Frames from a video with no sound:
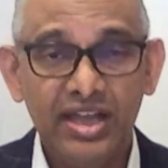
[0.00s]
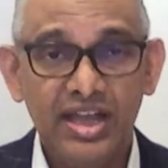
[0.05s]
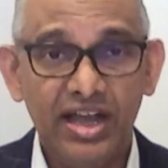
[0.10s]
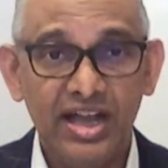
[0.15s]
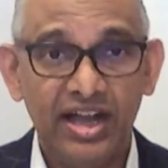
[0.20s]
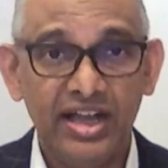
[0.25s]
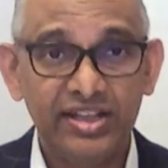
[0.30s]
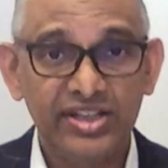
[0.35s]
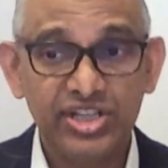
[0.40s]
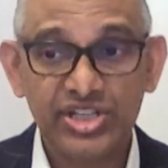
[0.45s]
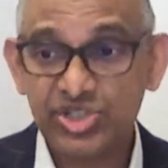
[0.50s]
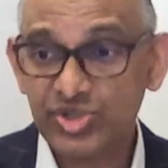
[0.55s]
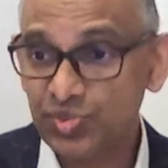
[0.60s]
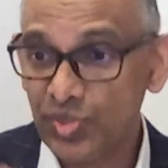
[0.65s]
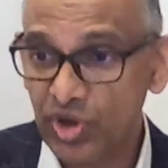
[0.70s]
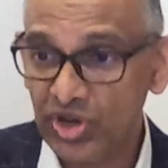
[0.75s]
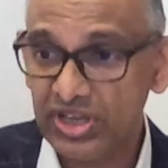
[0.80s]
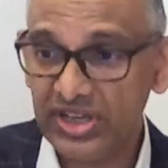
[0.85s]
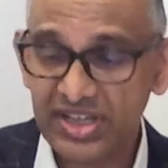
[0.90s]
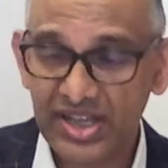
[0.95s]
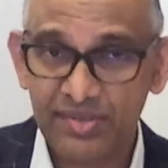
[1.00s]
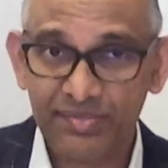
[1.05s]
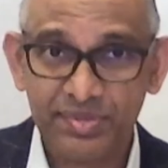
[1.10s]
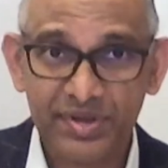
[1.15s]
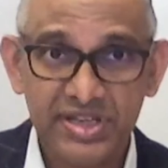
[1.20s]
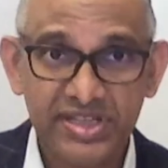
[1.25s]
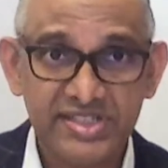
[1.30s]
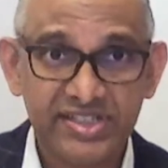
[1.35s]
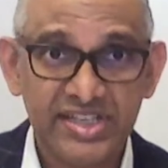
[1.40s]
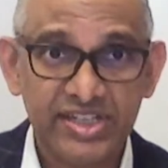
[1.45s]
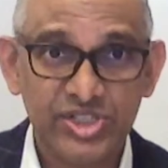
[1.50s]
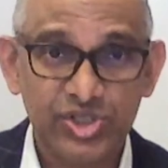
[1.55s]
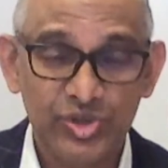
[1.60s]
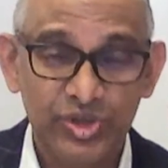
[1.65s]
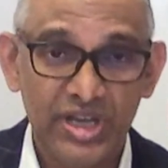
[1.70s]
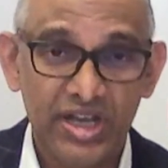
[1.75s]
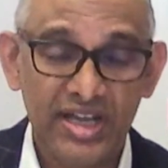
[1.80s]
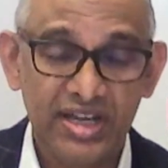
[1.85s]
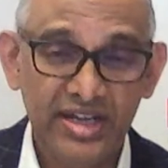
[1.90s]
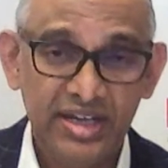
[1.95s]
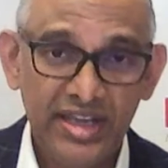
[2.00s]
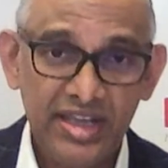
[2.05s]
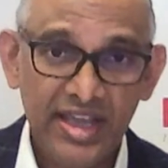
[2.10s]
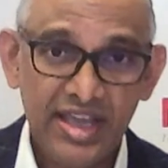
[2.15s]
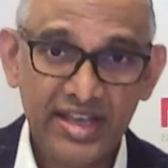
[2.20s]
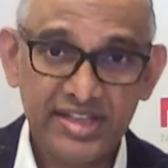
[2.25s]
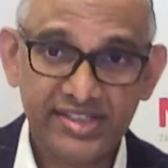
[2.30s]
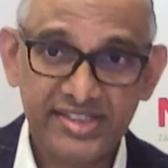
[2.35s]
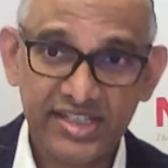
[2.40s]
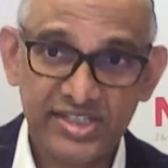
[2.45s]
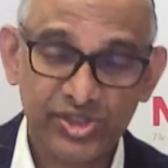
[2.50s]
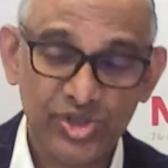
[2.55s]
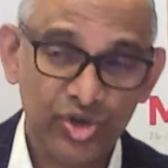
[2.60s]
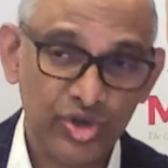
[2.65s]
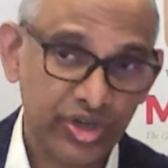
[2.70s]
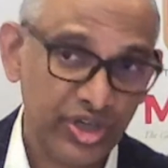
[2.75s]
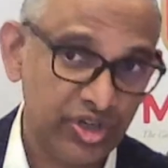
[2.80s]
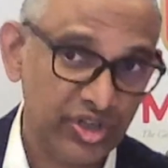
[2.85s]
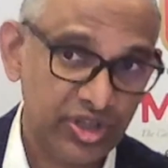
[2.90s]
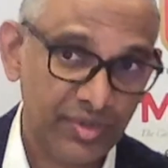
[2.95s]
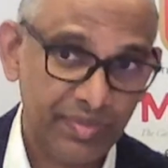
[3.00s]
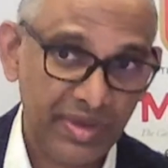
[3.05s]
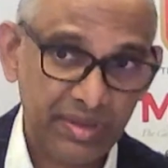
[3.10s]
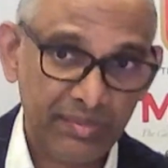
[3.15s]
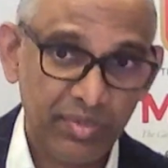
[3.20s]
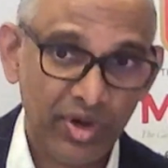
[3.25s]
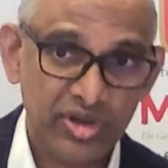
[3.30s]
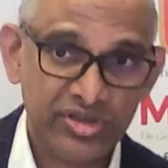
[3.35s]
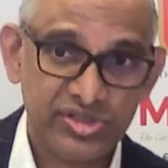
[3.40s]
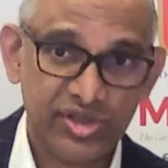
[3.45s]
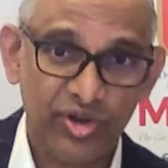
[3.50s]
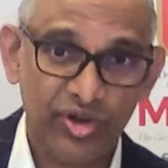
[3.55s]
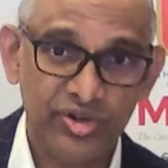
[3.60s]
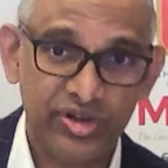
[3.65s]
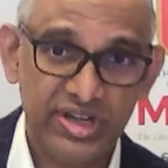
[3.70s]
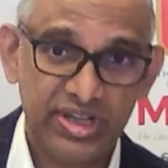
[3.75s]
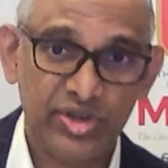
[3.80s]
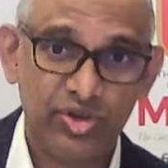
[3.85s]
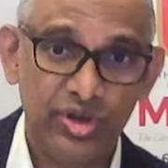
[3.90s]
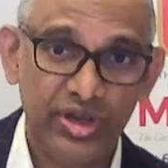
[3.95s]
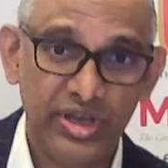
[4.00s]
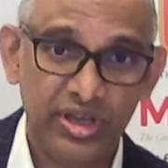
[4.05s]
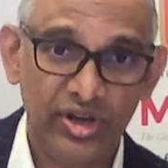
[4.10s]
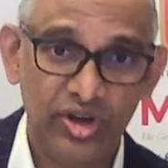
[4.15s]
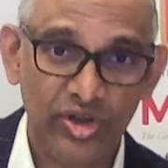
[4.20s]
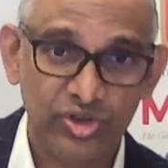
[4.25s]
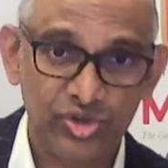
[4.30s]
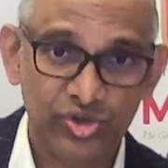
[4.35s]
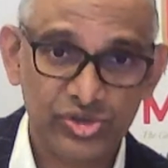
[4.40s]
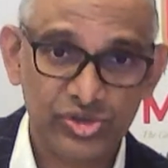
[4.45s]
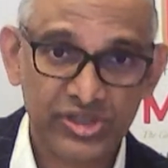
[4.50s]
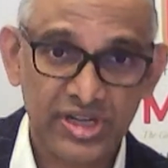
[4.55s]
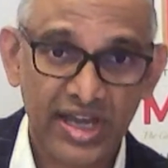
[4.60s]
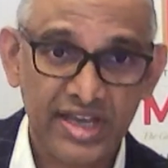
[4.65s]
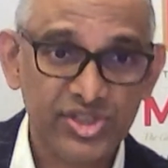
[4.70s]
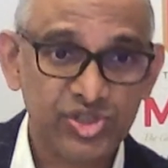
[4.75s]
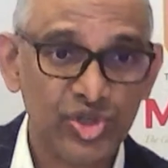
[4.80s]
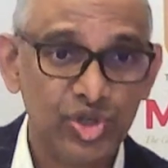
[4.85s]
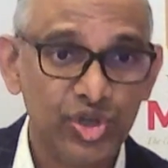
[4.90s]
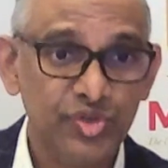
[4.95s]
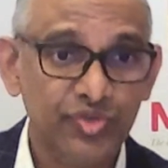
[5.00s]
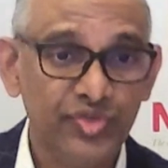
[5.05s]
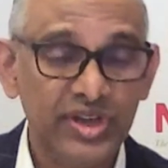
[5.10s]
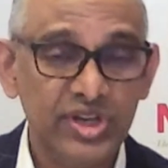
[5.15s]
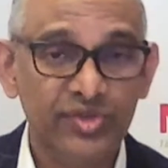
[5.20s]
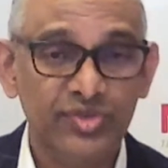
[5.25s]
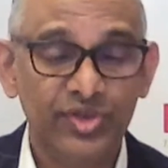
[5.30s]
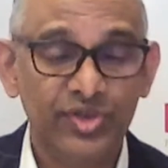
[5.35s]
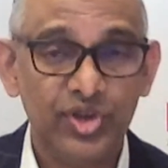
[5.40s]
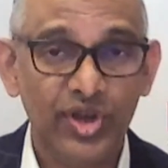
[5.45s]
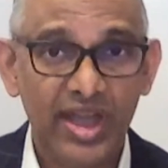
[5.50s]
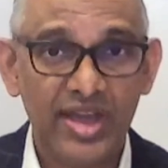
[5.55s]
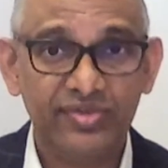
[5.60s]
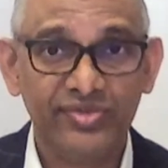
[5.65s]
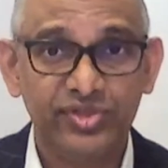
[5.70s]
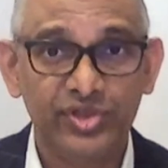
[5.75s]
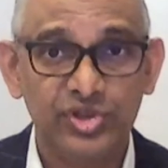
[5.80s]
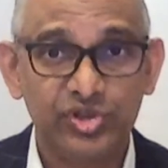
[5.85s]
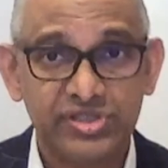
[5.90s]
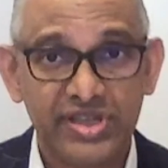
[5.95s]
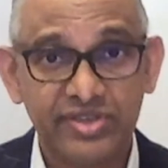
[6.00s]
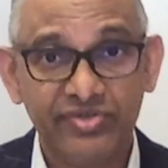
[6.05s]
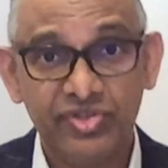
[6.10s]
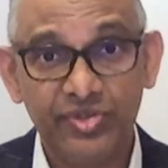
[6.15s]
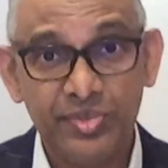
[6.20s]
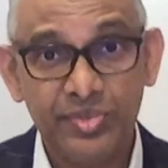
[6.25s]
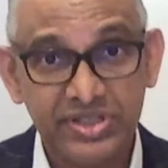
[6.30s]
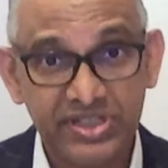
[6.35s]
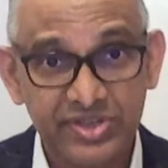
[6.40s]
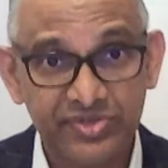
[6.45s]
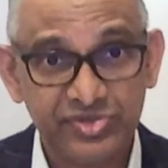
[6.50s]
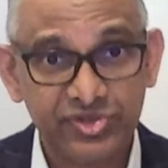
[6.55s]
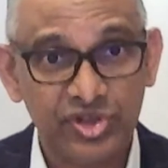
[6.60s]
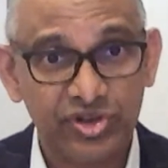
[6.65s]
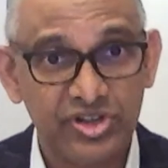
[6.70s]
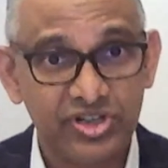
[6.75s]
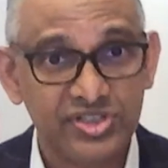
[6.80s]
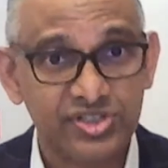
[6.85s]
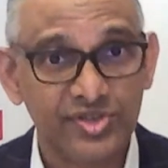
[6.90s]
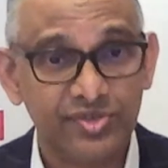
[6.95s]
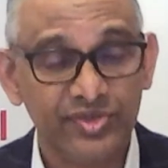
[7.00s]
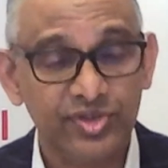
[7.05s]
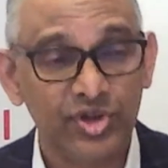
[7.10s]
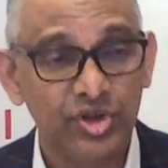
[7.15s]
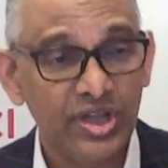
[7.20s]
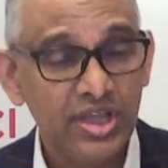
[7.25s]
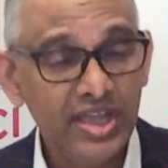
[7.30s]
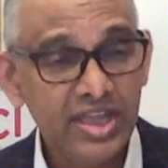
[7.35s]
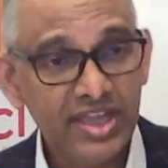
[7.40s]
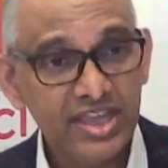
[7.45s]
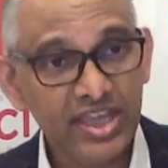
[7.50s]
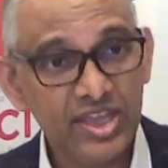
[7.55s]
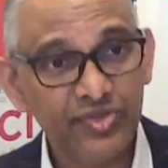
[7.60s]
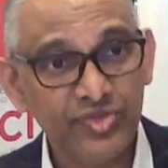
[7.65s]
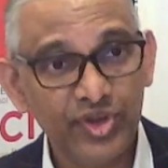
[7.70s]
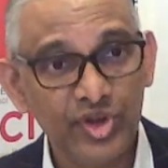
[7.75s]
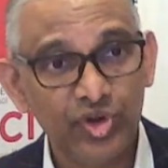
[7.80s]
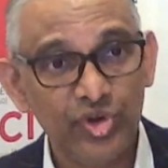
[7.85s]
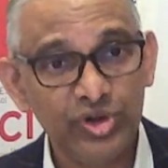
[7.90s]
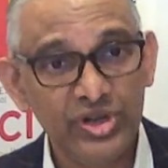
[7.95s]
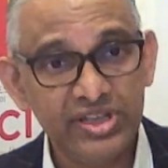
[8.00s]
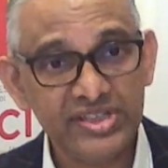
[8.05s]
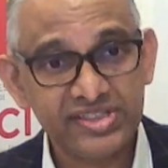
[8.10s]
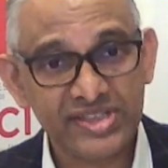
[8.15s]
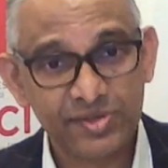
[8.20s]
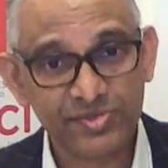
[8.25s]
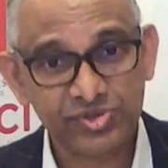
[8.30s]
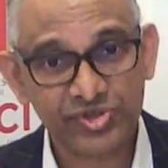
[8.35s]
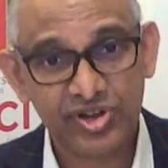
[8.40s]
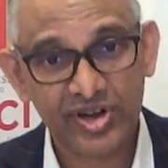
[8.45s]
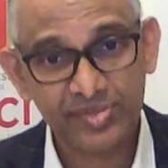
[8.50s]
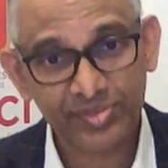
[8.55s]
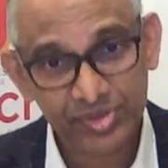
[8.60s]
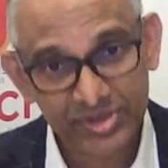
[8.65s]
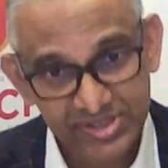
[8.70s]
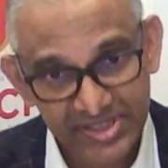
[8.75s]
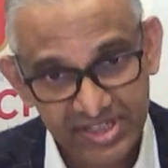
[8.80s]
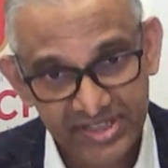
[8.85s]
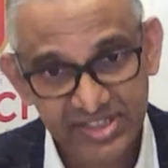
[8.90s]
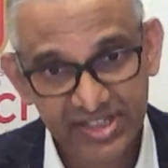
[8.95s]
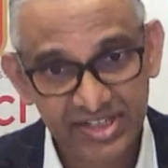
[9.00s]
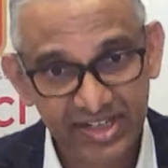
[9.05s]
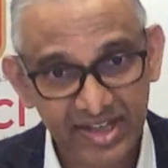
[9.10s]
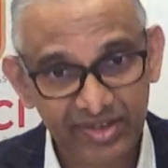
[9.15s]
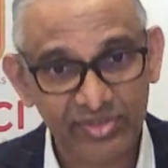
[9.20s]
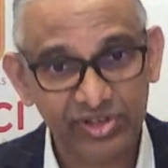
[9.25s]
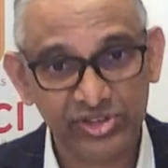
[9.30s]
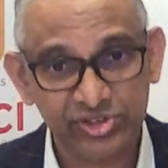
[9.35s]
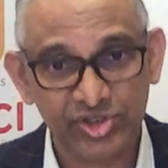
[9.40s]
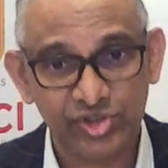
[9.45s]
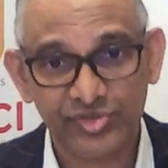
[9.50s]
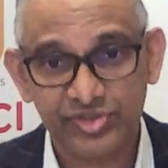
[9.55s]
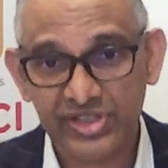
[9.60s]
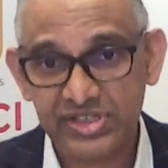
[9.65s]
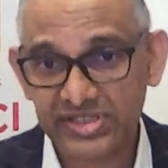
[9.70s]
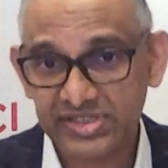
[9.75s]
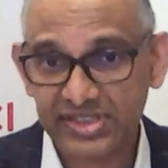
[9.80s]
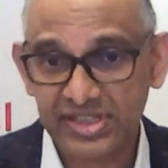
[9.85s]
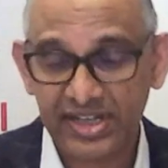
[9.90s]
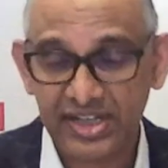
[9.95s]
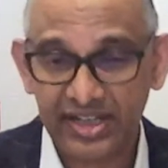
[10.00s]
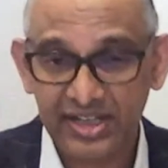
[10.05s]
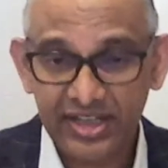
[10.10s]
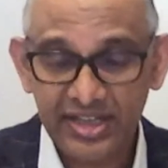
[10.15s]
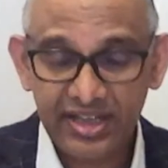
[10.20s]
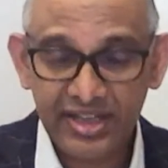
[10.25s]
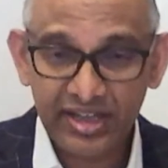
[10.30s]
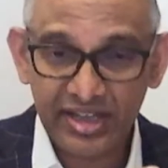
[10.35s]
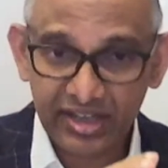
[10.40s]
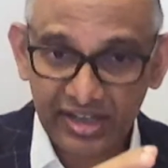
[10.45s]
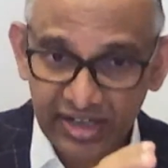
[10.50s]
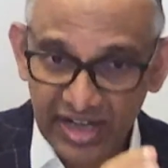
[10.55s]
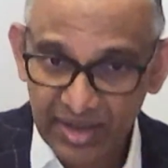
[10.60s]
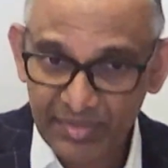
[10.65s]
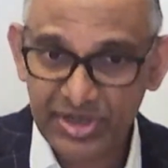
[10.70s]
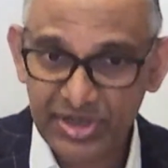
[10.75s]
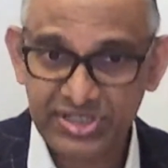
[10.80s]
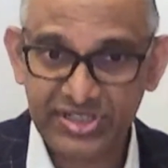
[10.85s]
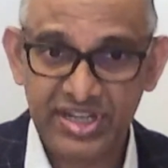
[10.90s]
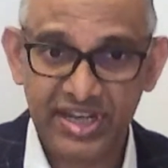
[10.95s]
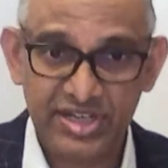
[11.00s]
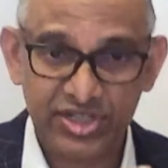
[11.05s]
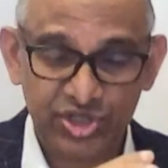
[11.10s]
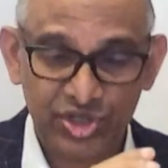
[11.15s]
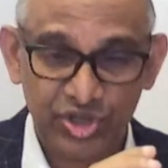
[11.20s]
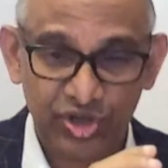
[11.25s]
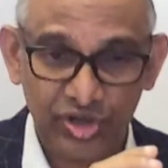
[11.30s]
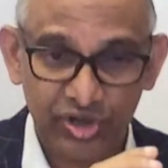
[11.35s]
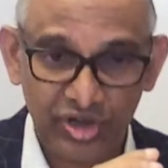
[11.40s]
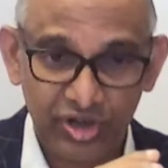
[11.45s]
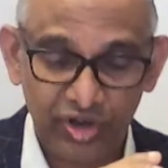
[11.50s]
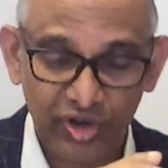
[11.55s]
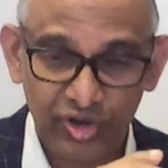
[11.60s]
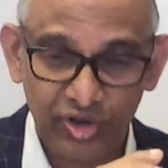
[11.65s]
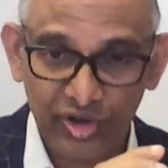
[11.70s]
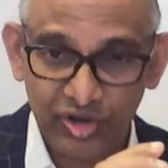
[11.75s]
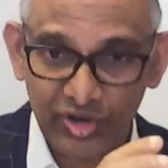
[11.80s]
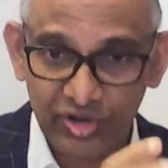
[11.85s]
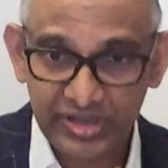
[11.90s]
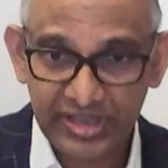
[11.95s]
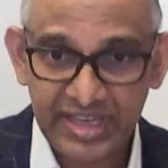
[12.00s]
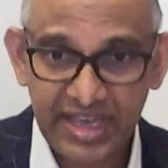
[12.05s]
The smaller companies need to learn and says, look, the big boys are already going along those lines. So even if you have those affirmative stories of, look, if you only subscribe to certain levels of this climate change or